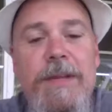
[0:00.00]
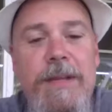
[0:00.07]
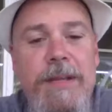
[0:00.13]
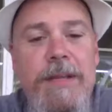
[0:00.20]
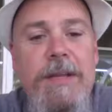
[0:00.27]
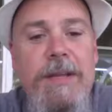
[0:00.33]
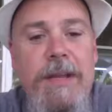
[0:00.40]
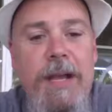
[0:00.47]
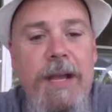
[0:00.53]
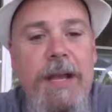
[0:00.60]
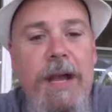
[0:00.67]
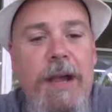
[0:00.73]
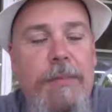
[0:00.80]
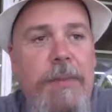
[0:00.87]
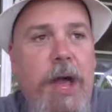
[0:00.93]

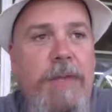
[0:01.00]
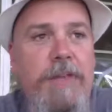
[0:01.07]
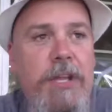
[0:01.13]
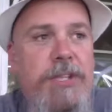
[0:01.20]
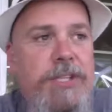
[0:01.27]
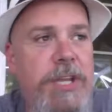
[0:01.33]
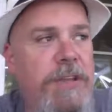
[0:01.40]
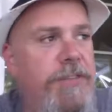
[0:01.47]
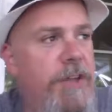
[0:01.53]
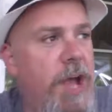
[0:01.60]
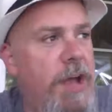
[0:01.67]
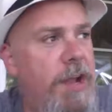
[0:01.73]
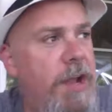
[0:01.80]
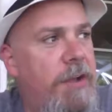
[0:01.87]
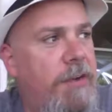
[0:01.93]
um, not that she's not
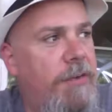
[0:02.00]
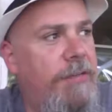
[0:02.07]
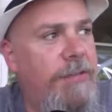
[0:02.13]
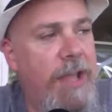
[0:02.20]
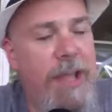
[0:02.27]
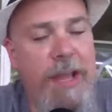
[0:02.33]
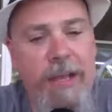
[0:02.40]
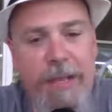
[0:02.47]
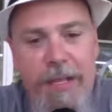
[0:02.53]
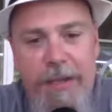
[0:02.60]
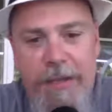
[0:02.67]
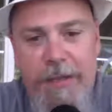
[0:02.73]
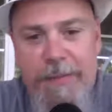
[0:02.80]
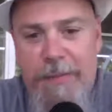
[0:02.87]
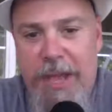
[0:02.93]
understanding and
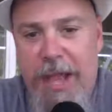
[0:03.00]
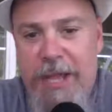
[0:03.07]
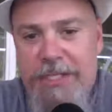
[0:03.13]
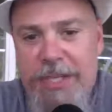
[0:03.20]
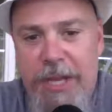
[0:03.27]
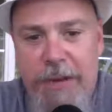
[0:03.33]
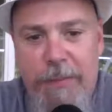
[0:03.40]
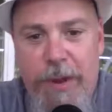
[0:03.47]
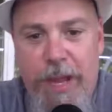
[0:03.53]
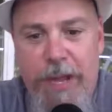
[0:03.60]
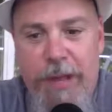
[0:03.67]
compassionate, right?